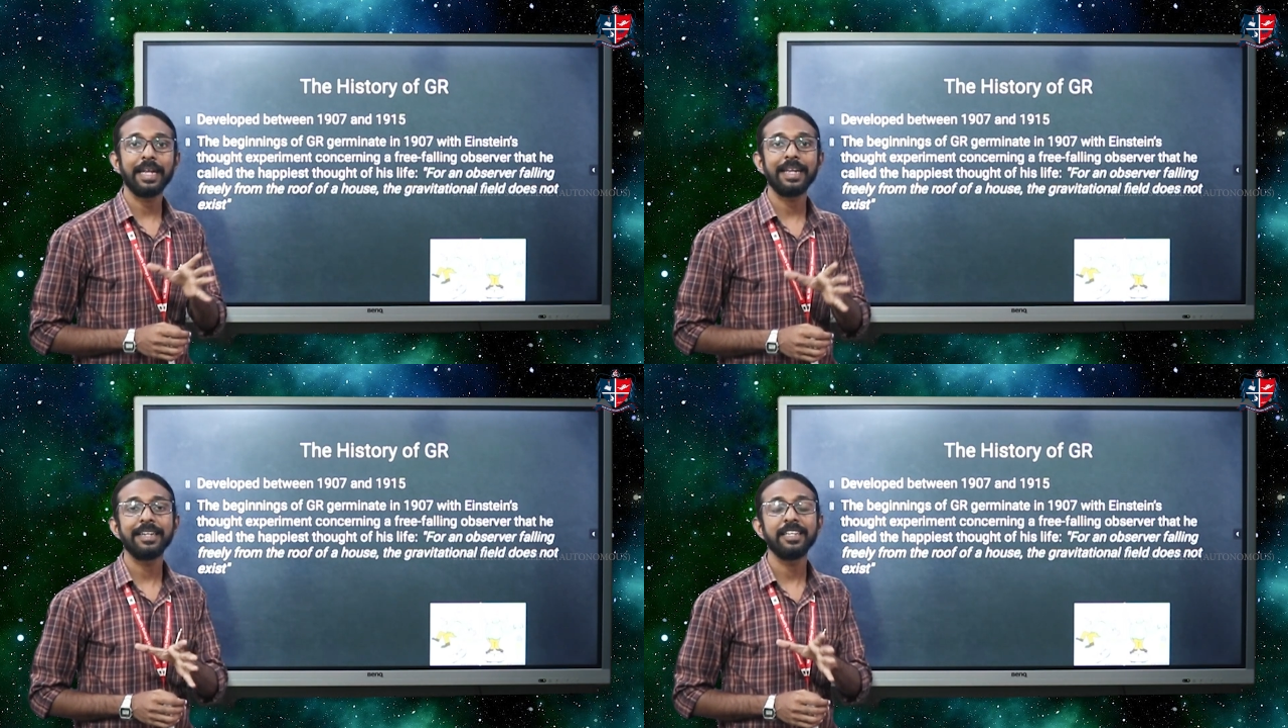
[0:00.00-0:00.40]

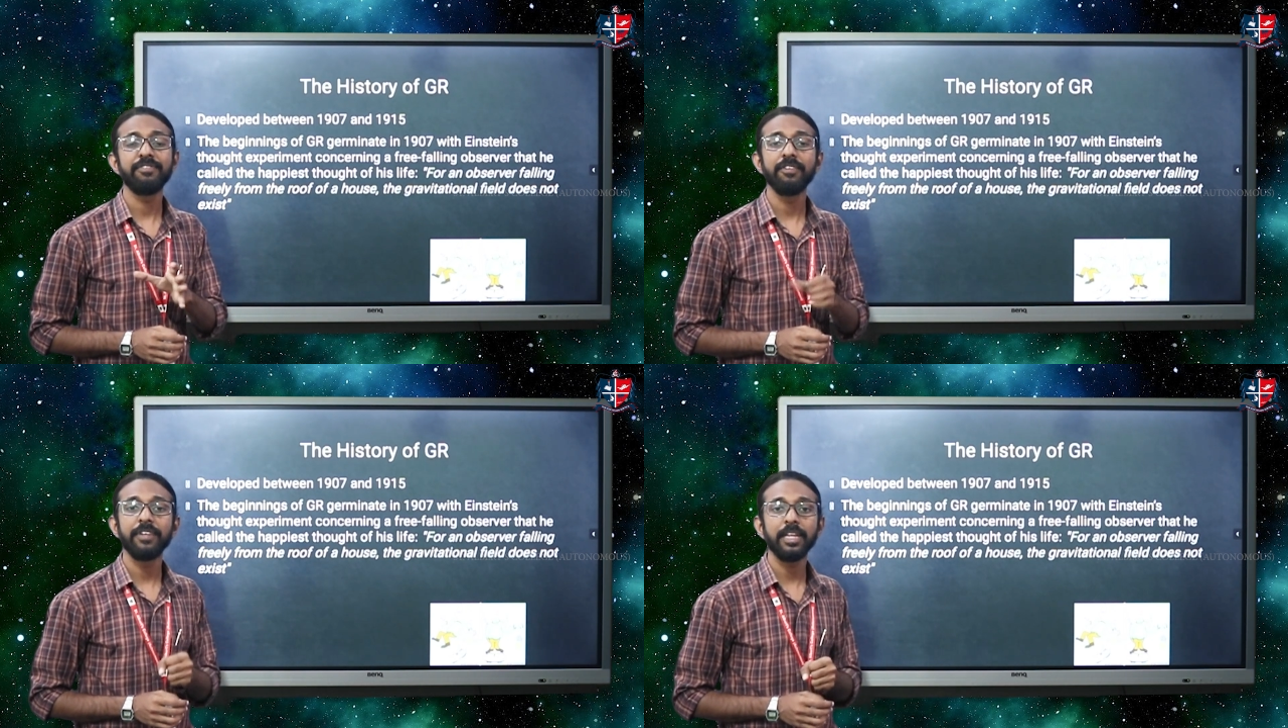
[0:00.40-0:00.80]
and
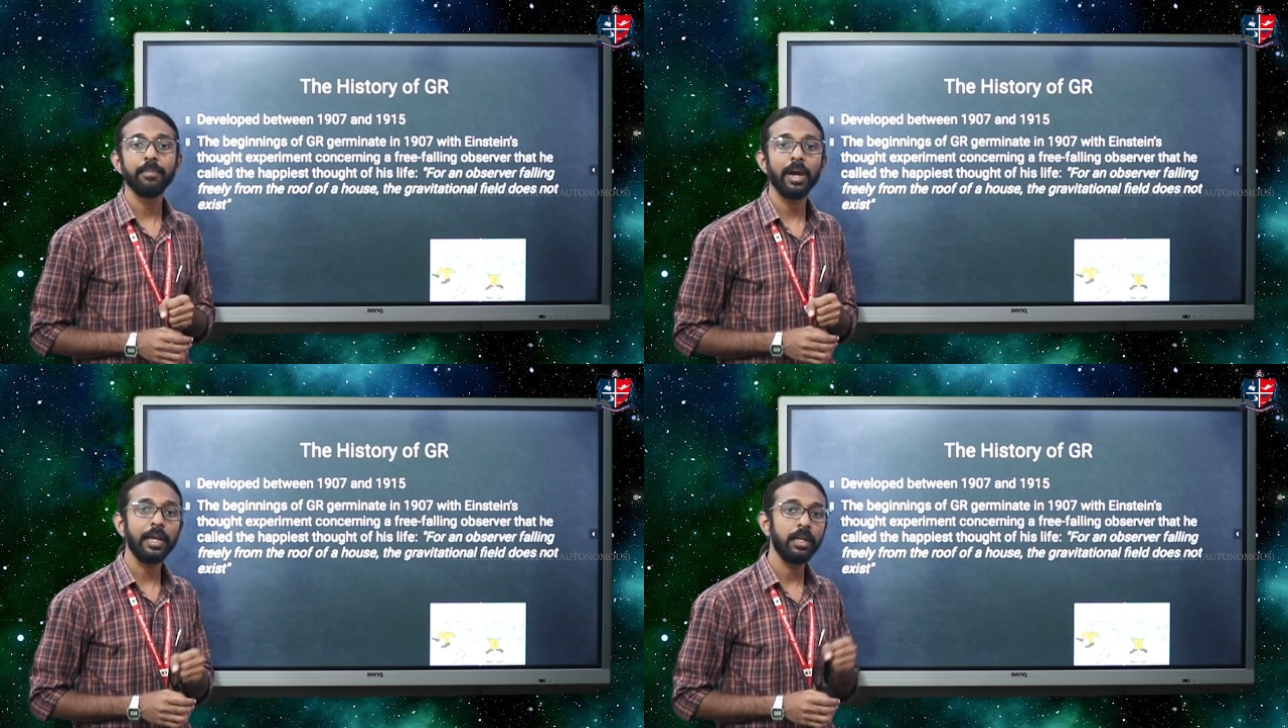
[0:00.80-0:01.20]
1915
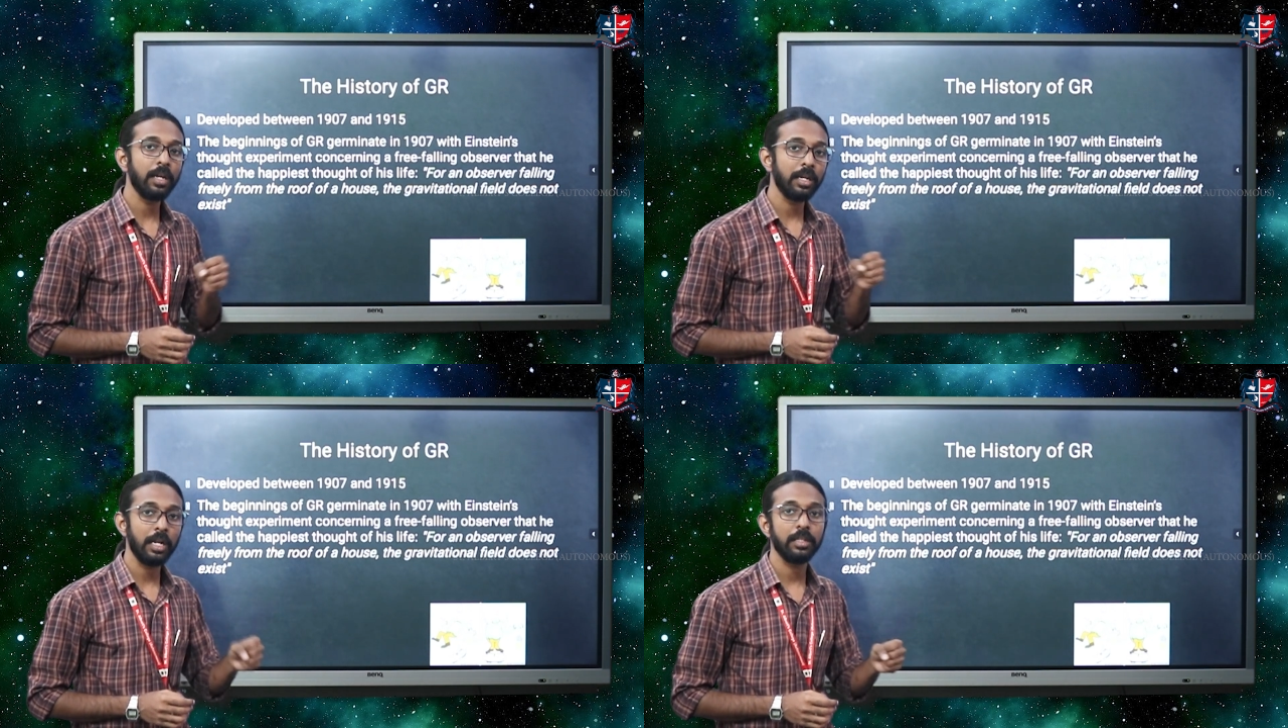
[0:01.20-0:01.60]
by
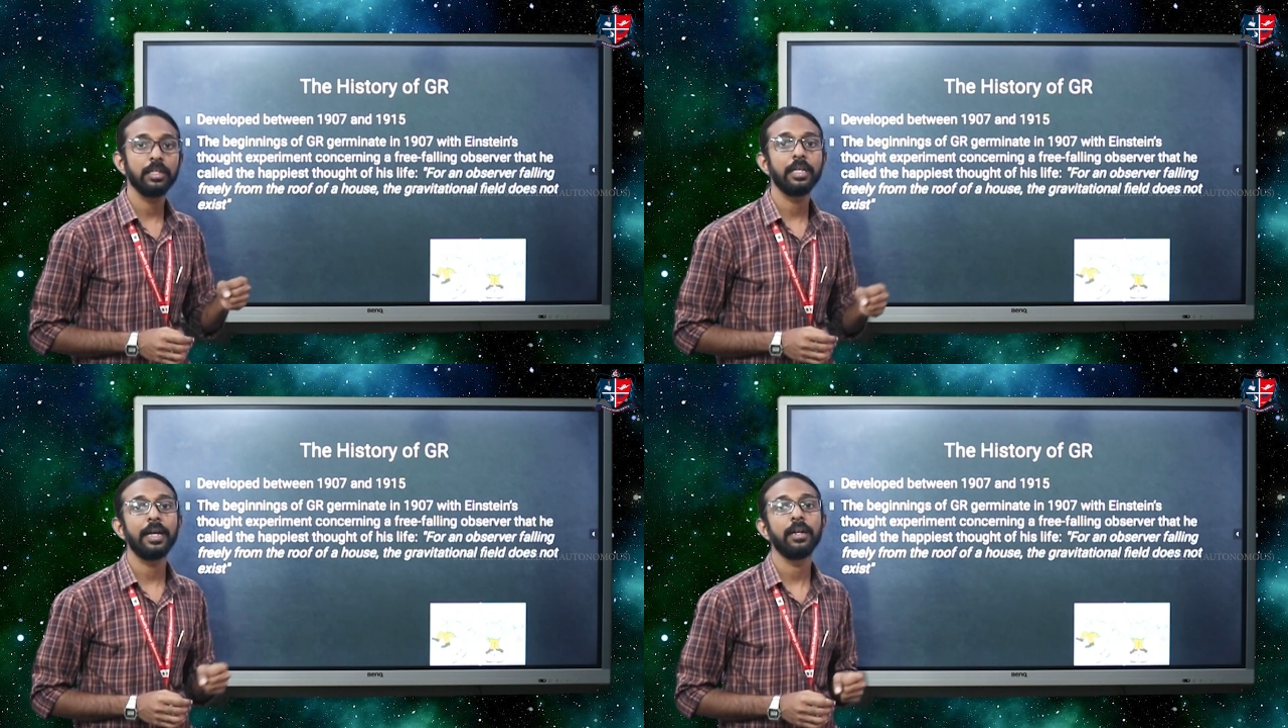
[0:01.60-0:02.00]
none
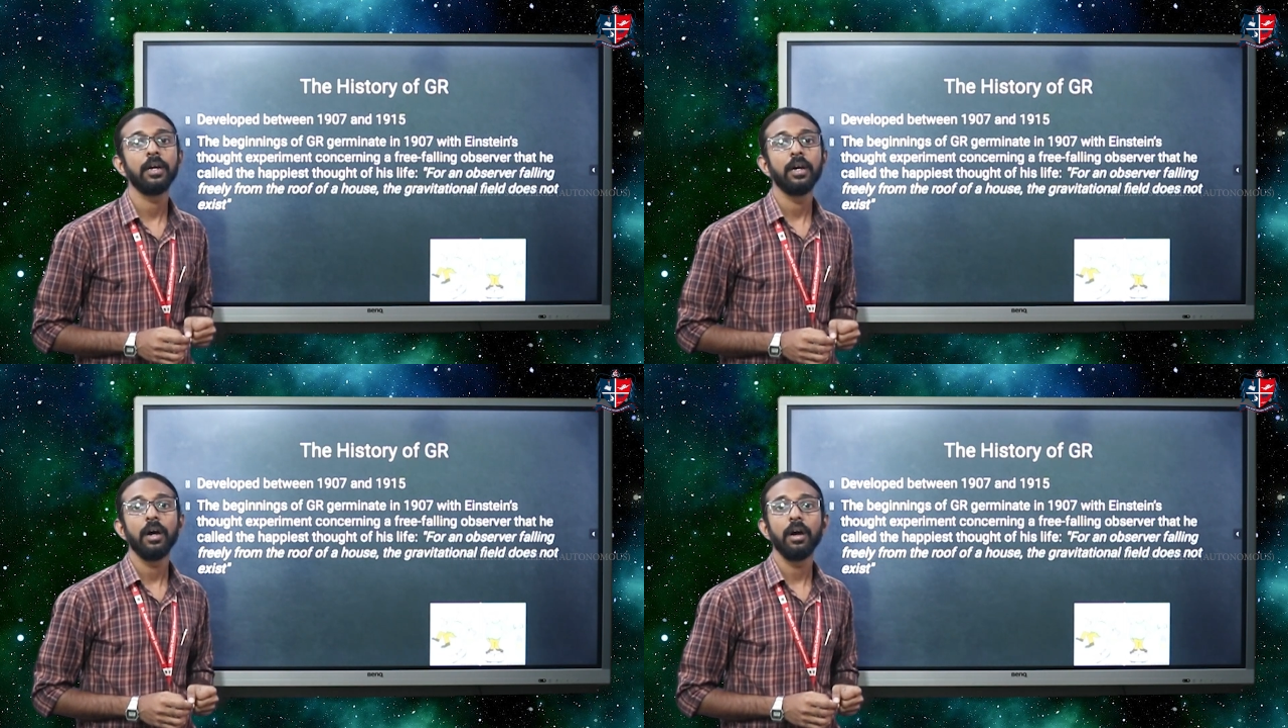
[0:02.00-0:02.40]
other than
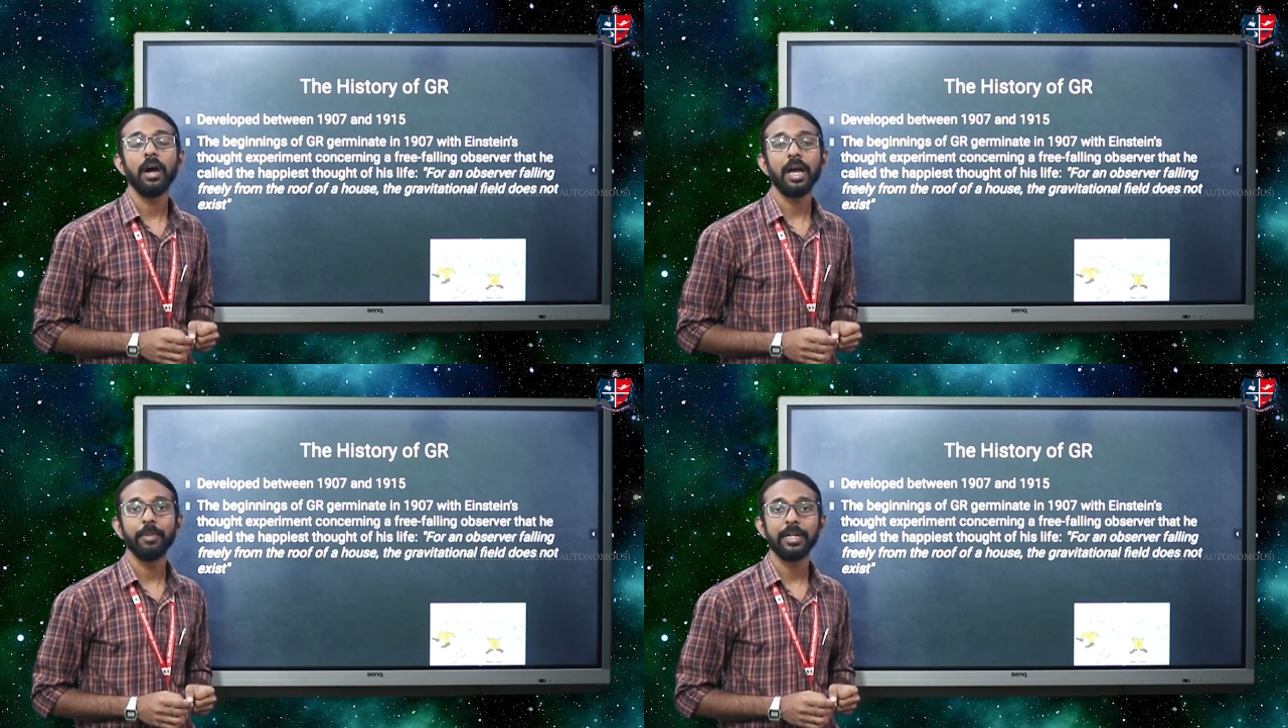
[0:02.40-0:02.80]

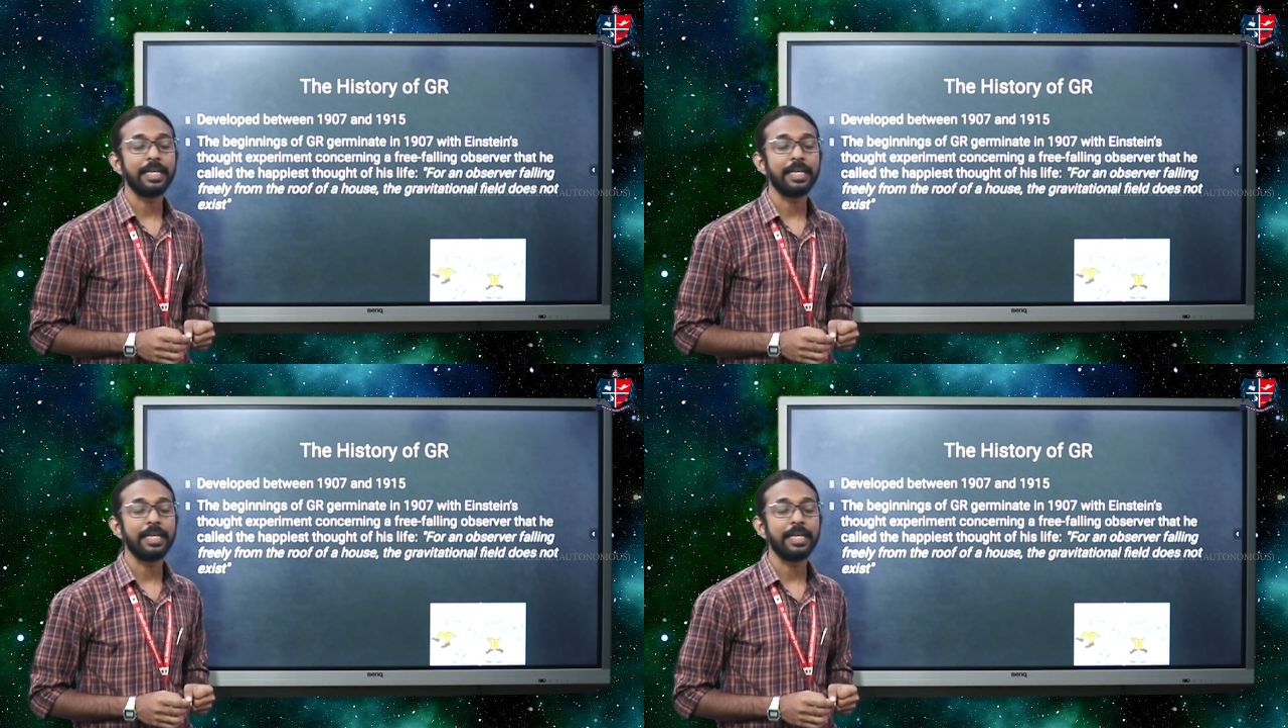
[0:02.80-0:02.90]
Albert